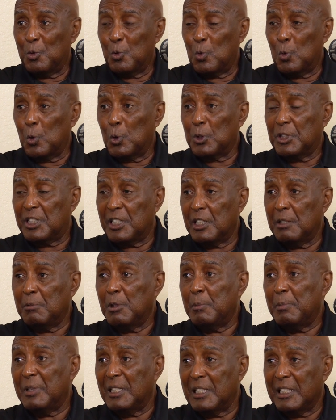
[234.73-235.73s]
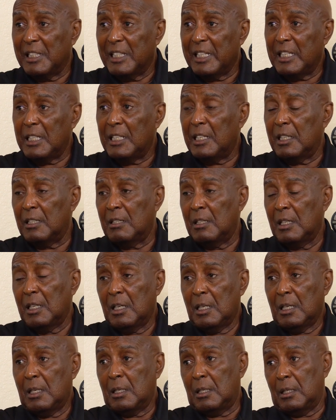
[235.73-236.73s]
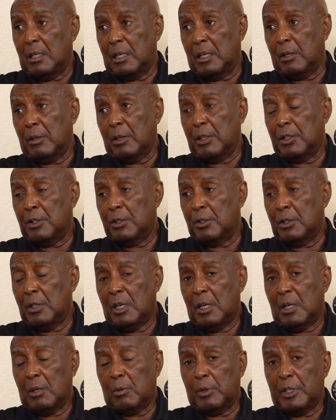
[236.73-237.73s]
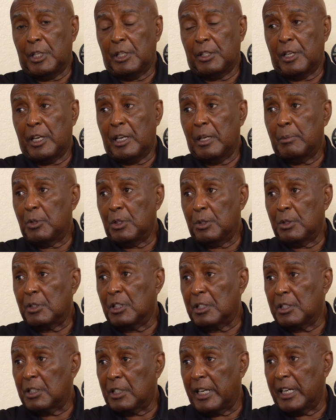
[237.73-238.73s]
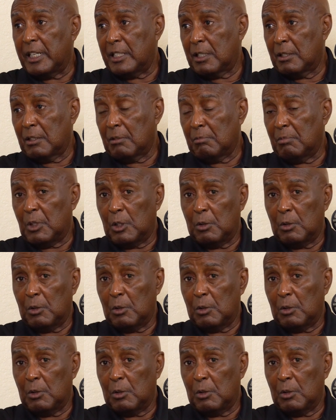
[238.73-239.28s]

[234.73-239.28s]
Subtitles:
would seem to be leading in areas when it came to success,